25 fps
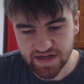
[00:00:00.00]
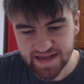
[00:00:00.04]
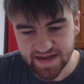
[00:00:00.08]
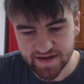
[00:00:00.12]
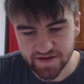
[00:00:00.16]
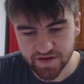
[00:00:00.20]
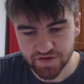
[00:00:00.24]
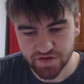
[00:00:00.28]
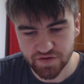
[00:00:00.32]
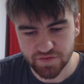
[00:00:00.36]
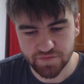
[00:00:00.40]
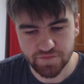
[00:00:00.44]

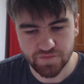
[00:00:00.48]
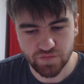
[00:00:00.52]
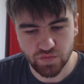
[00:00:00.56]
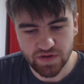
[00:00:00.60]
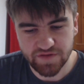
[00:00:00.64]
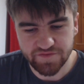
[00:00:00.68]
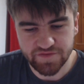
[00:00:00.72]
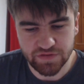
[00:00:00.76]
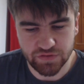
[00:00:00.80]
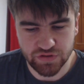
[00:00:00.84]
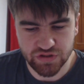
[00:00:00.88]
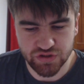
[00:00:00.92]
out of
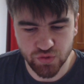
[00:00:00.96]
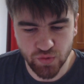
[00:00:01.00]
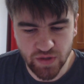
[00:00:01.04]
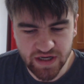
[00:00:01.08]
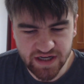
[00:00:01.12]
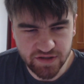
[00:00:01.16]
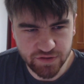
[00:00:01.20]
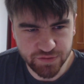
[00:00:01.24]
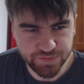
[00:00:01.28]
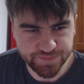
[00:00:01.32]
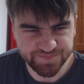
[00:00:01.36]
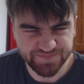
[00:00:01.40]
Whitfield as
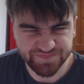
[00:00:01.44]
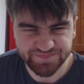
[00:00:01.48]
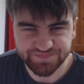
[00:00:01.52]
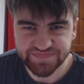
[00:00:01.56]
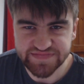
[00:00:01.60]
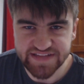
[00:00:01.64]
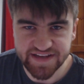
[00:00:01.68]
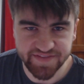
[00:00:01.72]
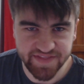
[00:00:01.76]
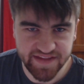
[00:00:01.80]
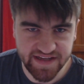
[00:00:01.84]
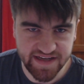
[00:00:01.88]
well
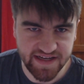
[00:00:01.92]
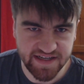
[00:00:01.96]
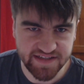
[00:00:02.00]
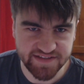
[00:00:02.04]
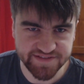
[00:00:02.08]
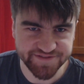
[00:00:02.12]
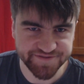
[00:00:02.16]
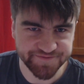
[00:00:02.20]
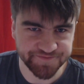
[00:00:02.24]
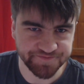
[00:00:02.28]
in the end,